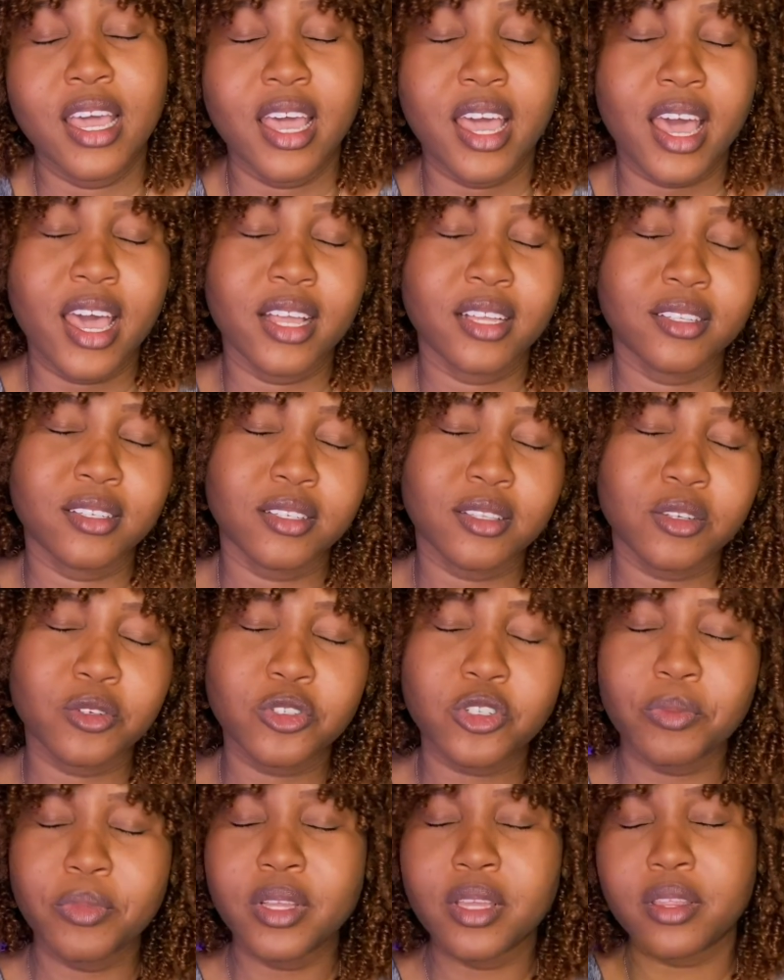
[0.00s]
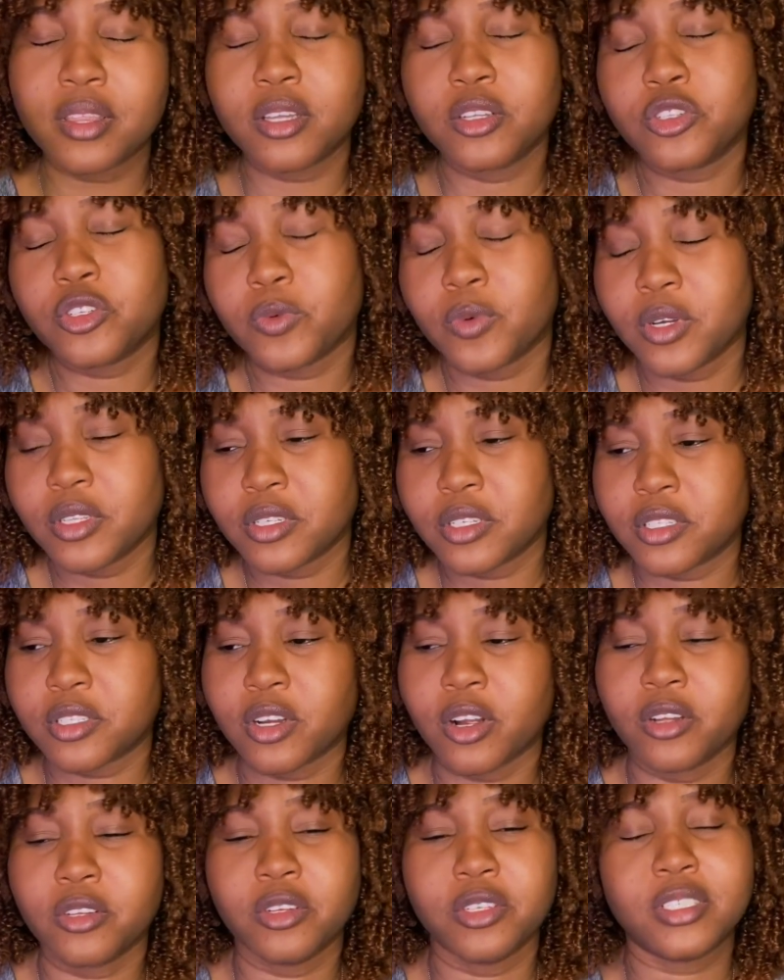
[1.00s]
And there's so many things you want to
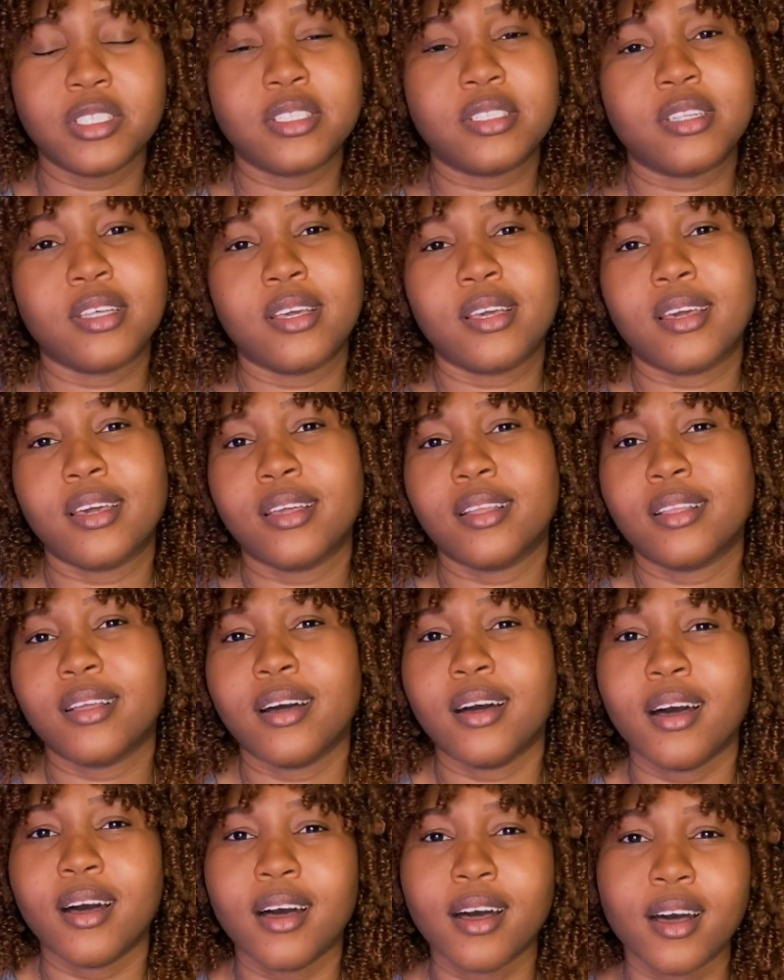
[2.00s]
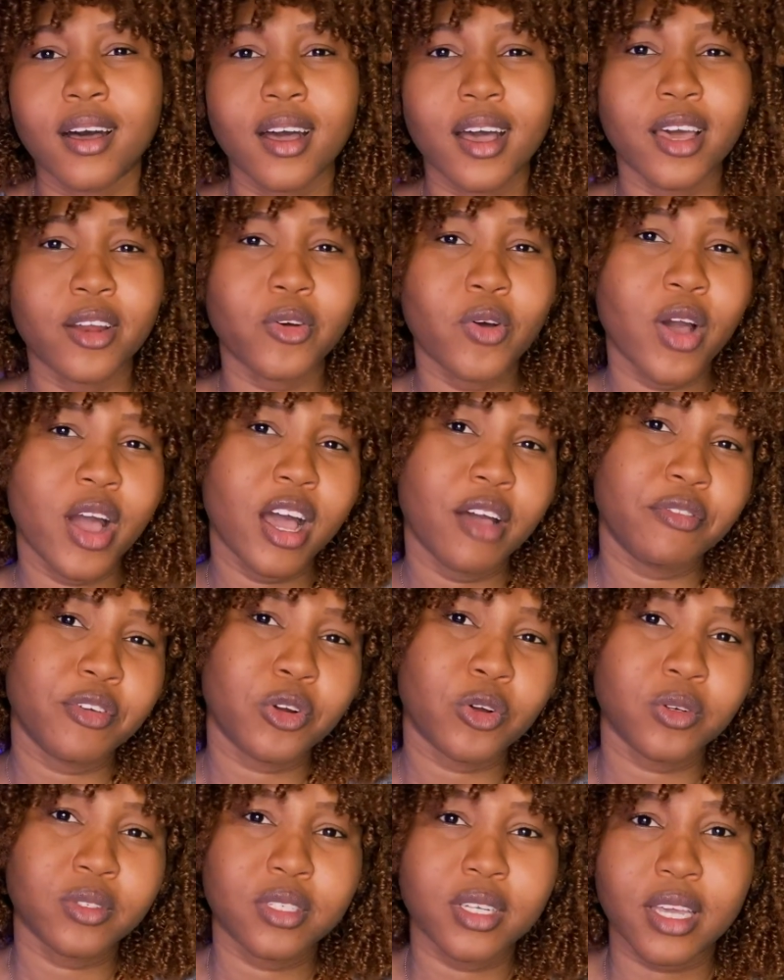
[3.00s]
start. You're just thinking, I don't have it
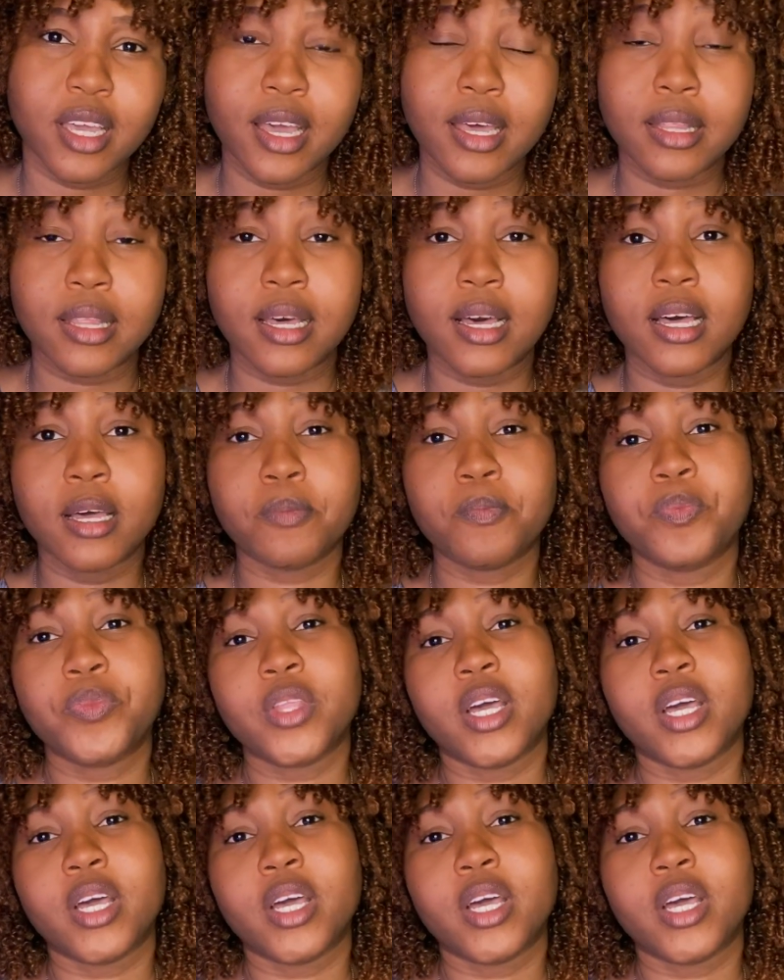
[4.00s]
all together.